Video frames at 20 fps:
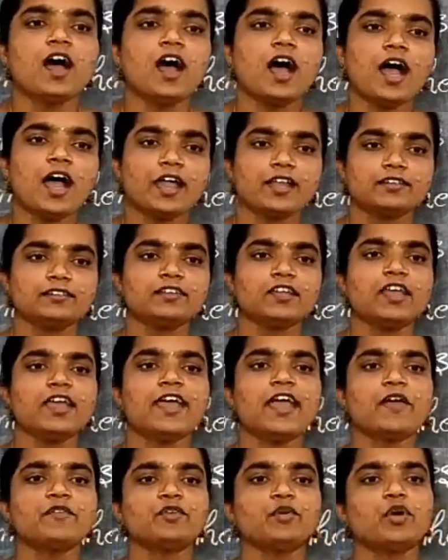And
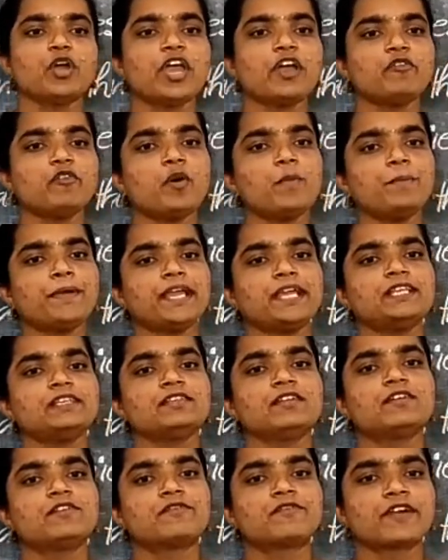have you ever
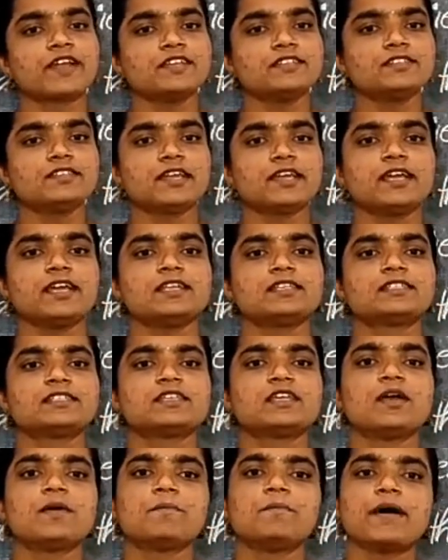been frightened
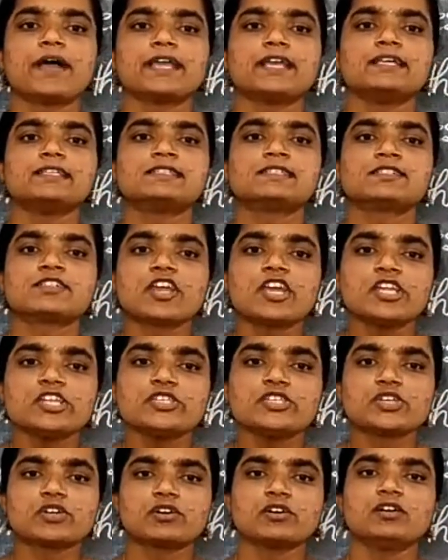by a
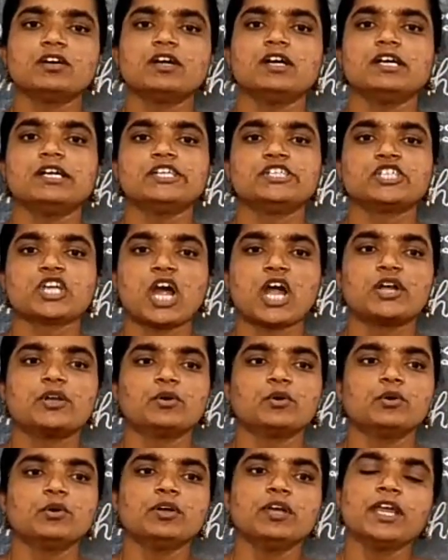stranger
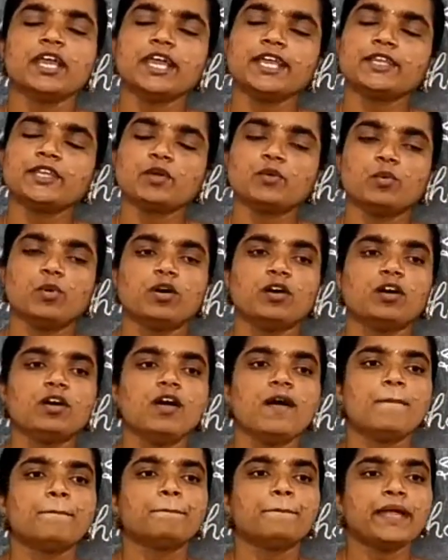shadow in
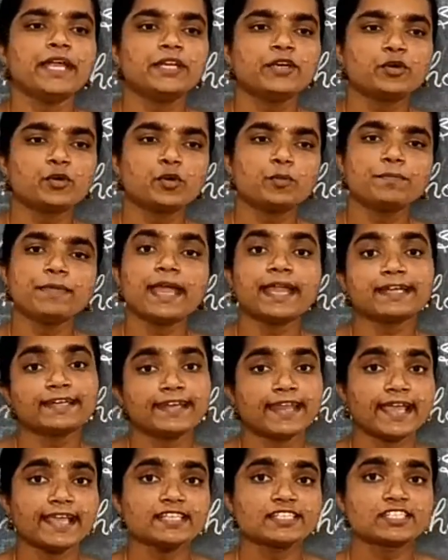your bedroom at
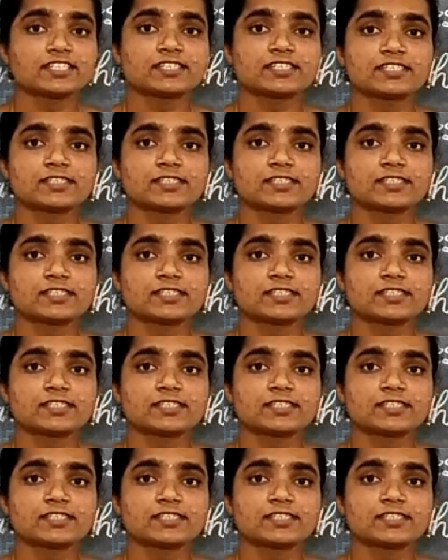night?